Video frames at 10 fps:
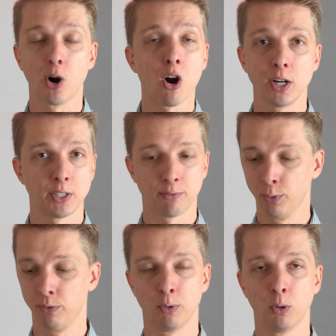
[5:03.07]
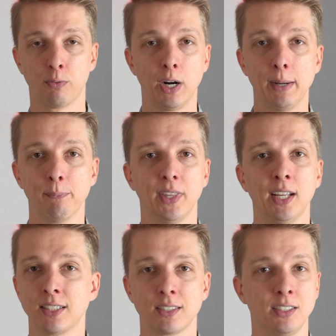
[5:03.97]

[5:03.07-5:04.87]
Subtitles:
art for full frame. It's